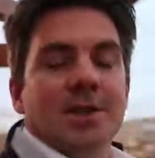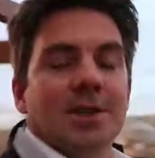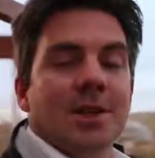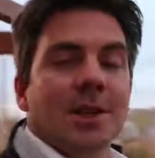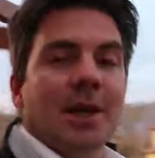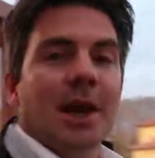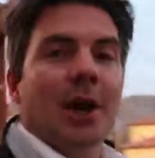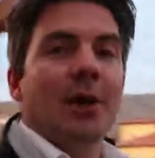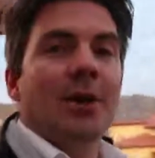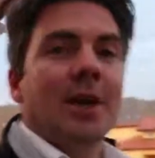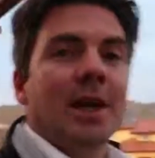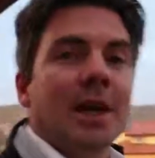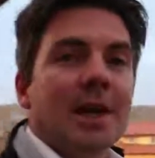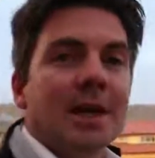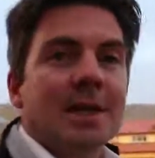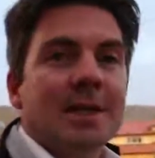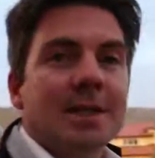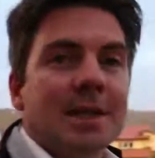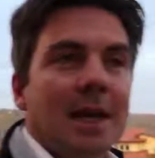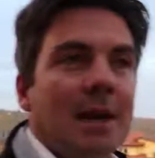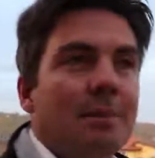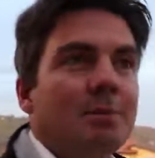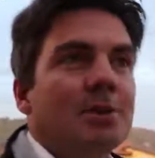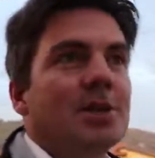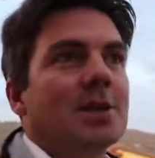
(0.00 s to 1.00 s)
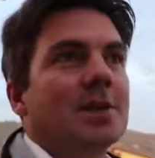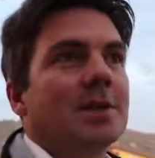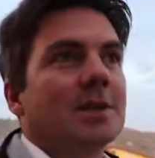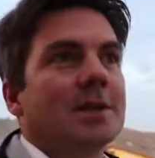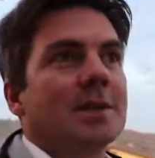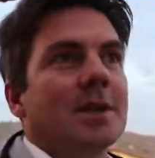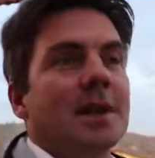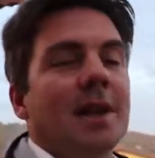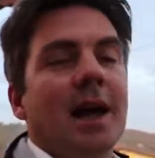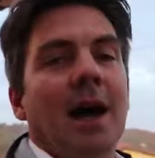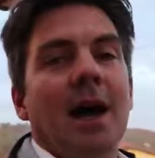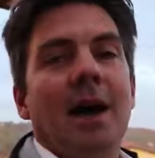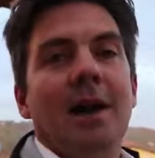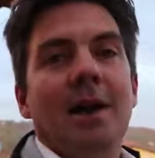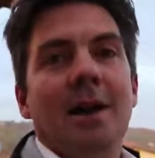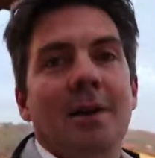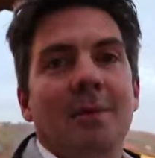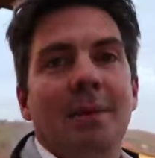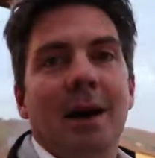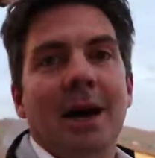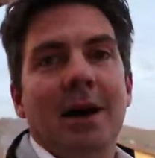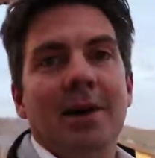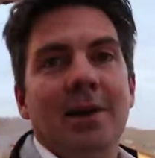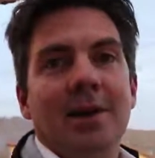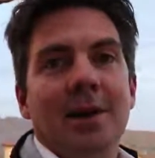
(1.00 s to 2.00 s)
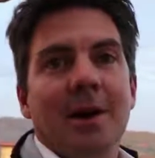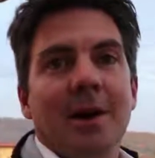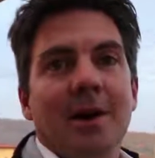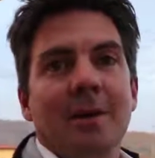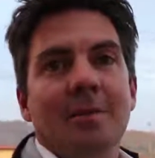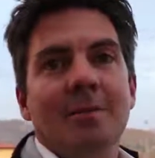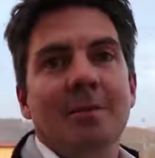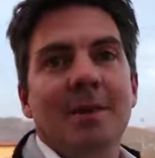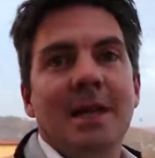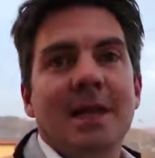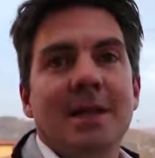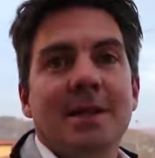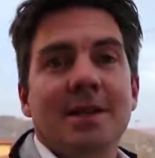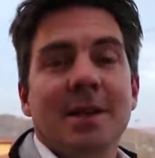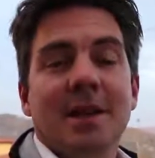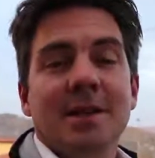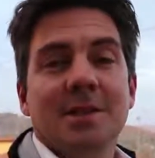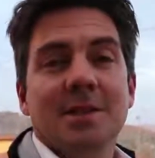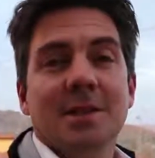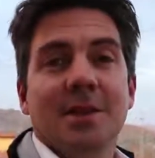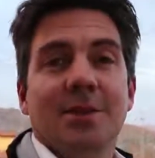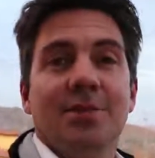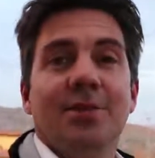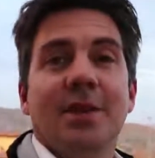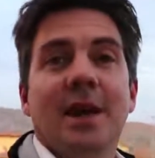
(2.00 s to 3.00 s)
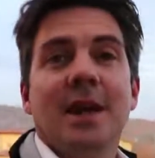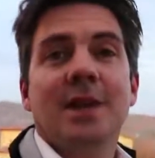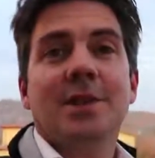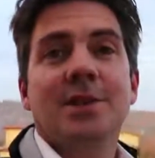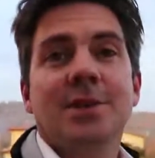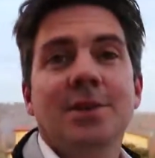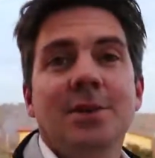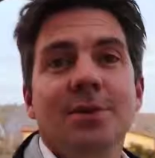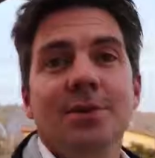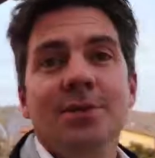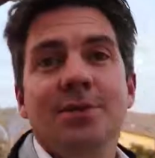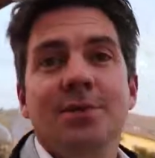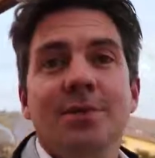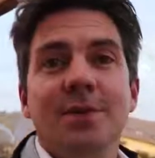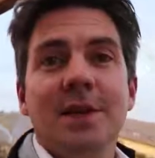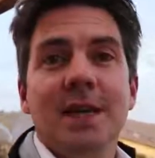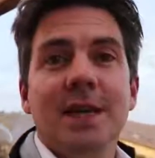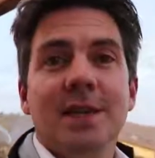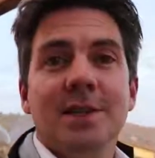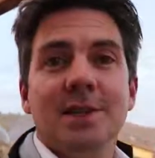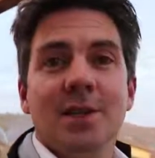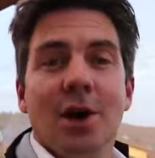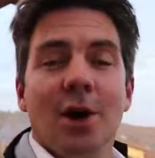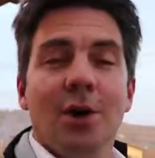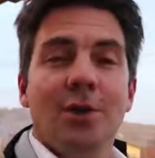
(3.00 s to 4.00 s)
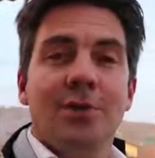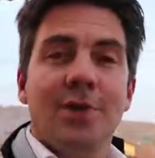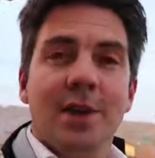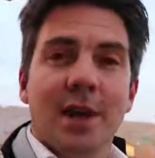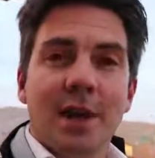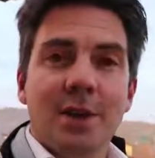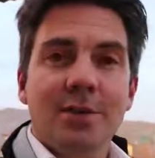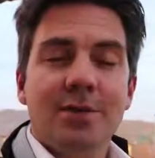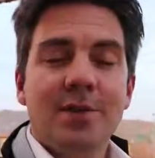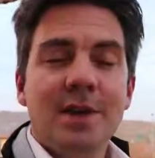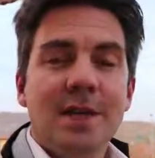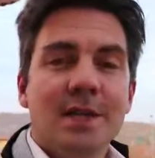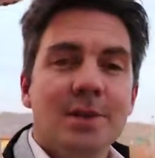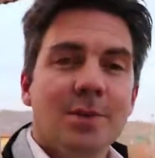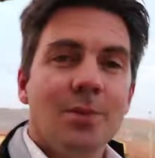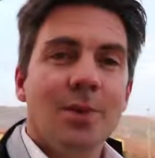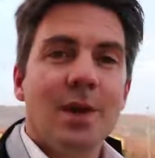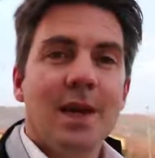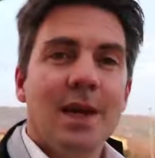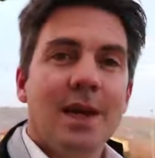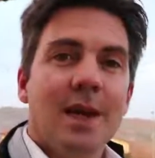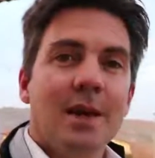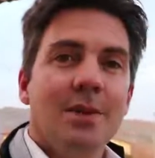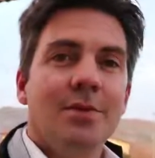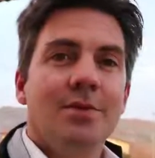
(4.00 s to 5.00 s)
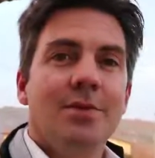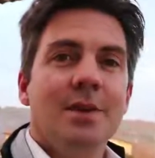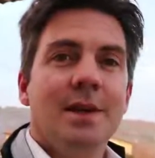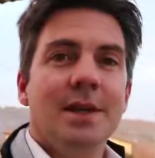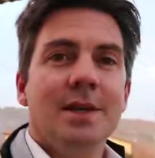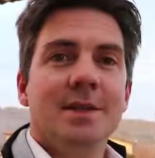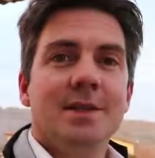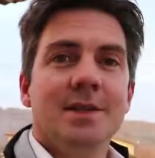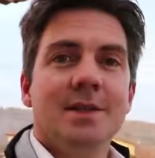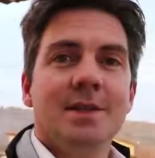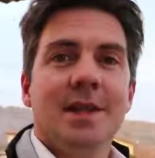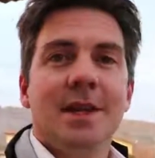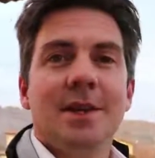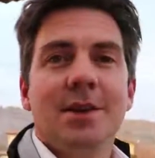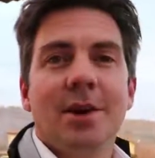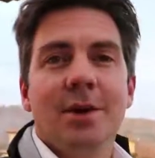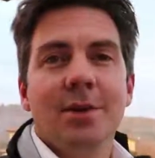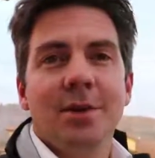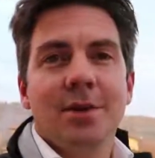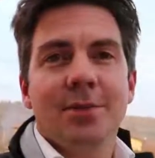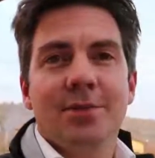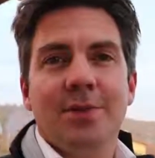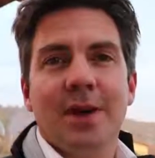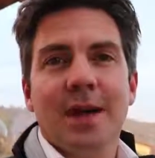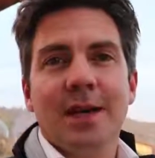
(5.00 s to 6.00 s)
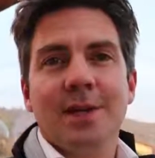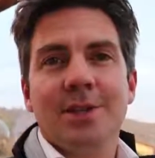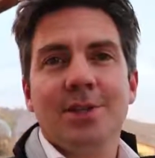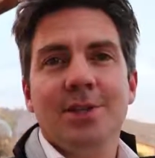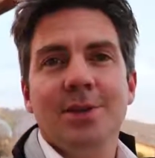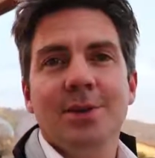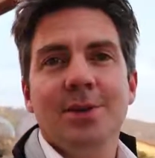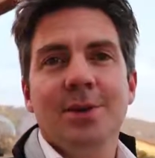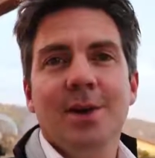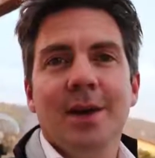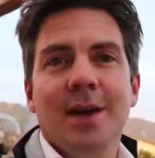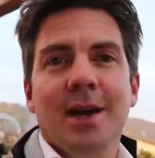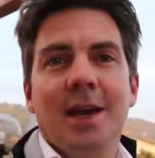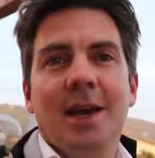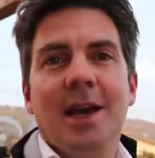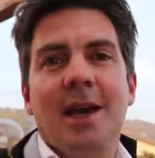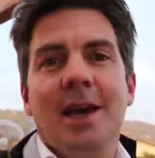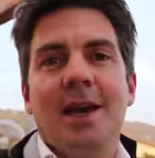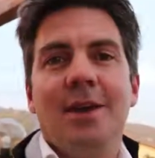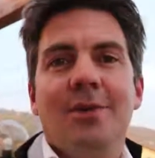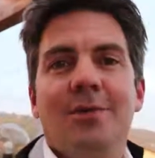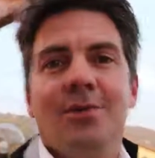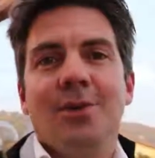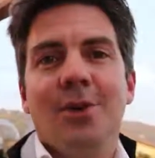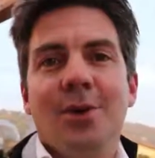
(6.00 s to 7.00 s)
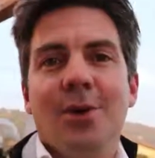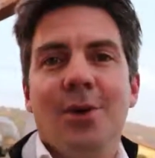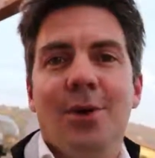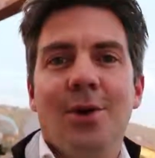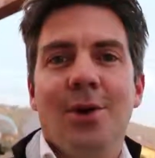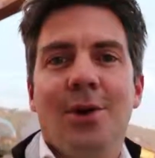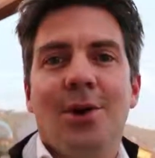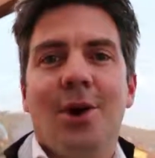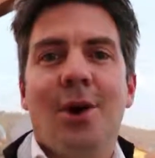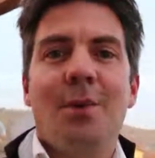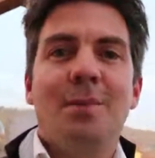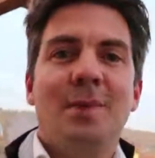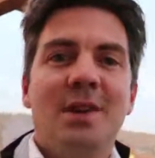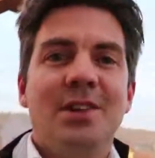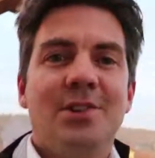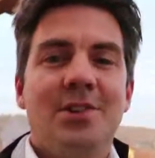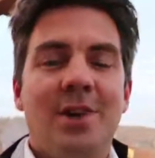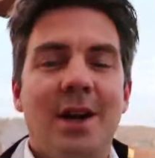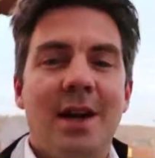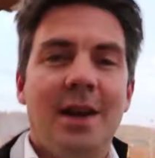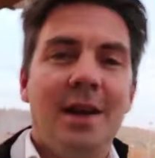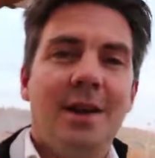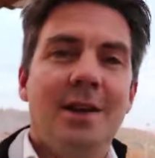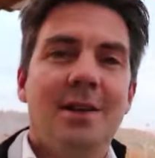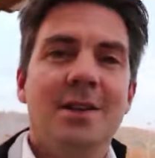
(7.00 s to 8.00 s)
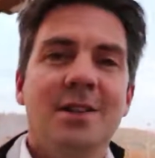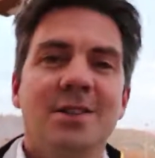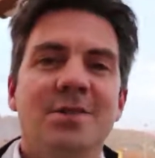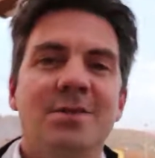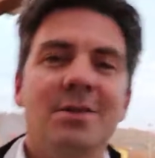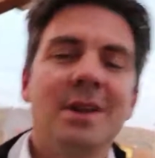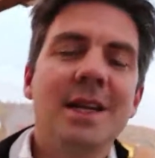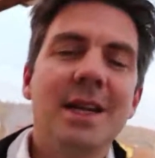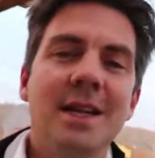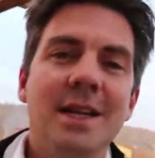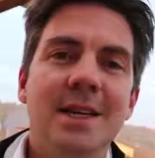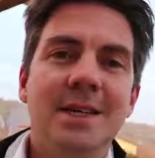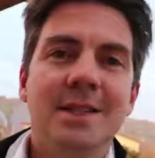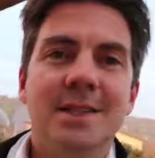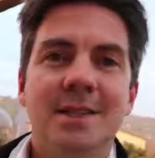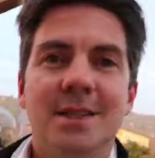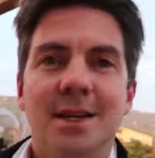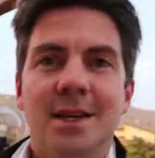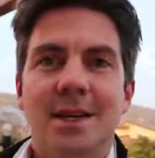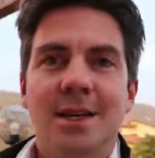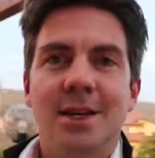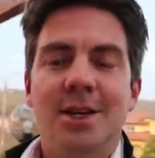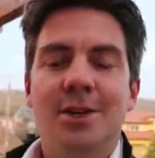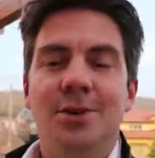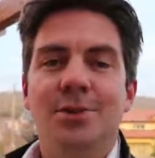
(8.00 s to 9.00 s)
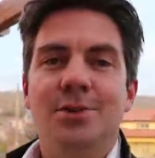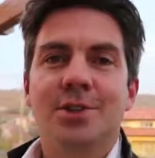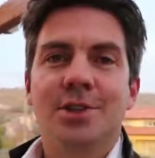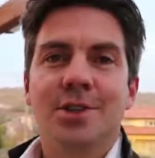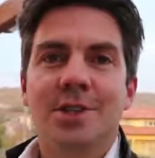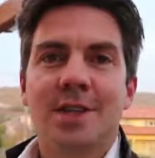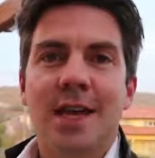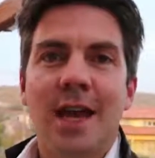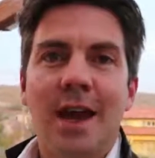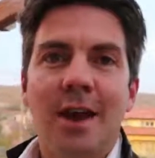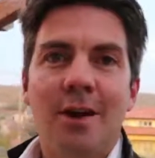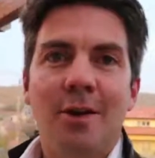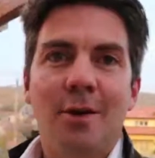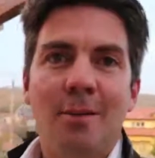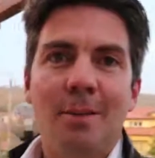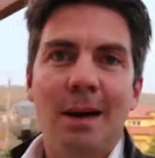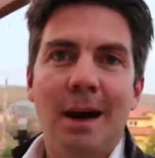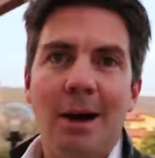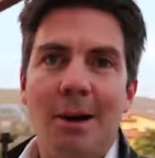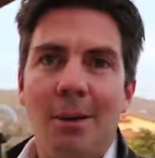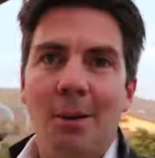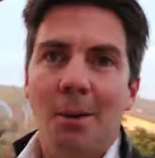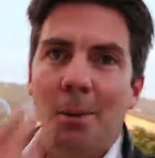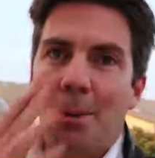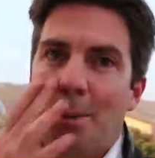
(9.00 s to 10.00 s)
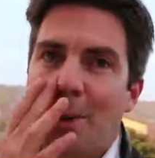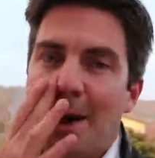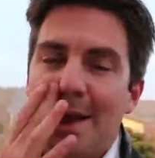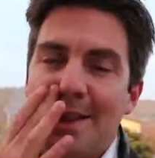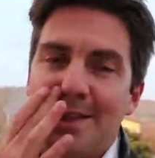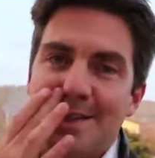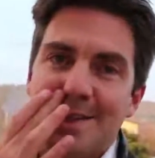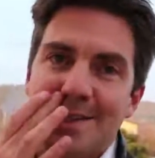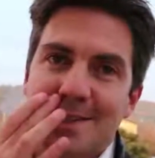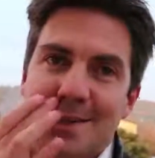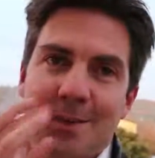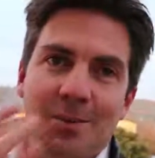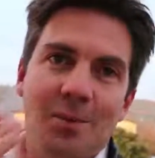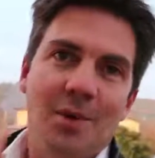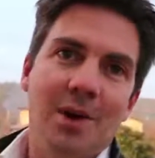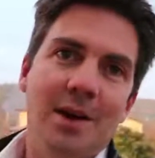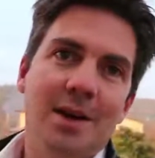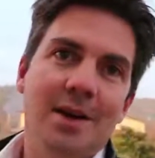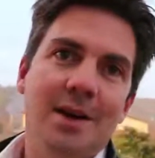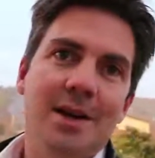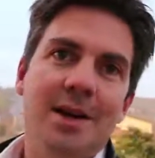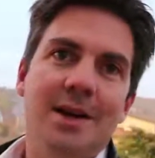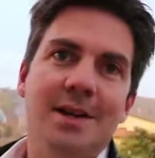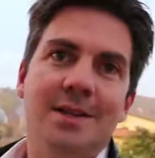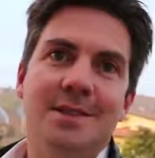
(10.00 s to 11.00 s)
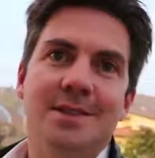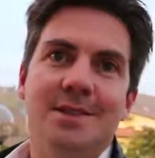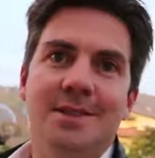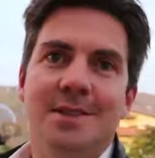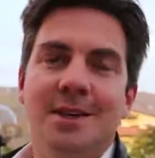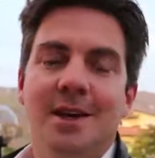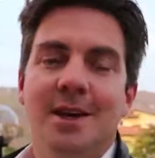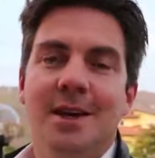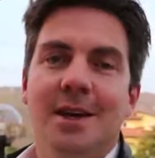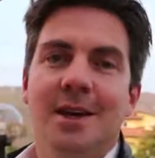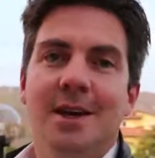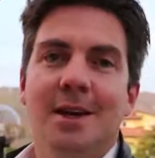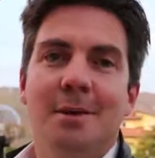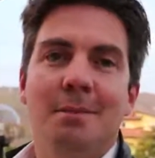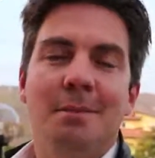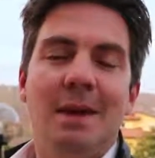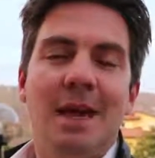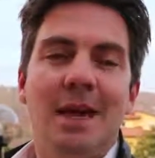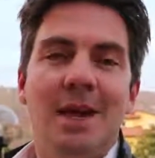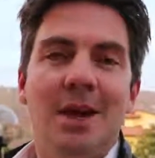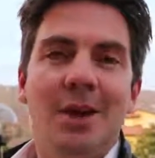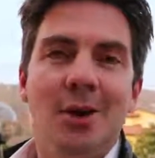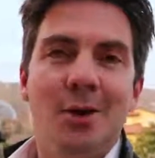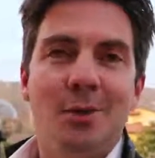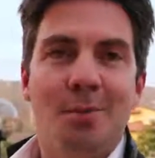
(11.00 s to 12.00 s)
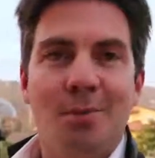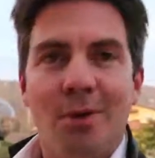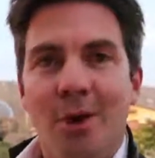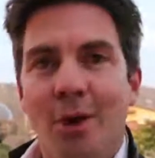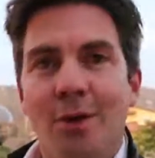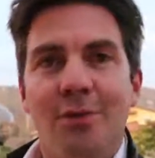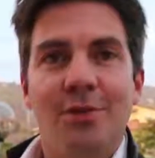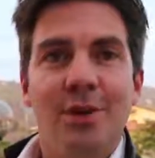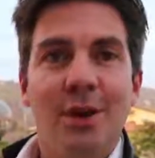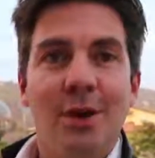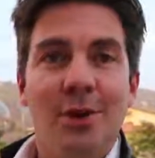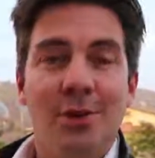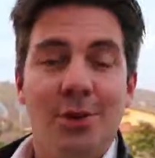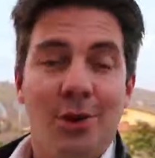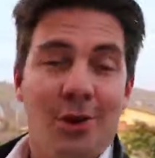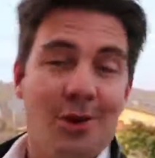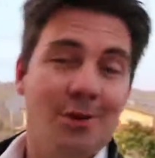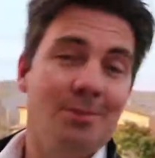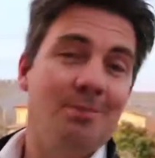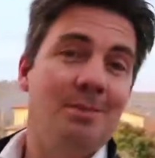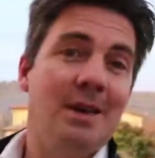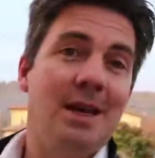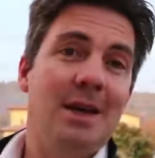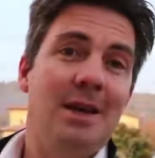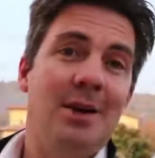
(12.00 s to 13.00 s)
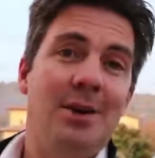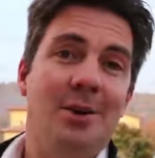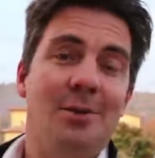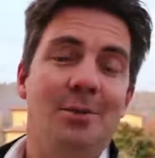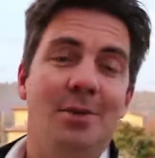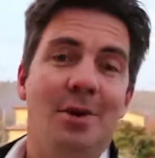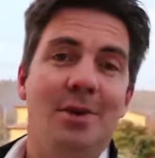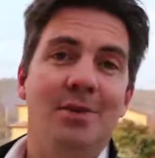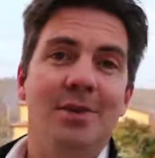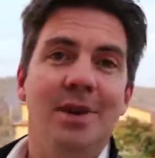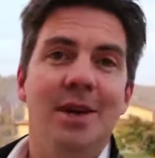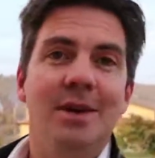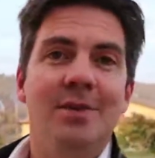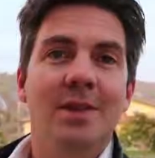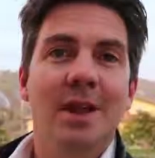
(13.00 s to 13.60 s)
So the only exception to that about it doesn't affect you, fees, overnight fees and weekend fees, they don't affect you if you're copy trading, because realistically you just care about whether someone is making you profit or not making you profit.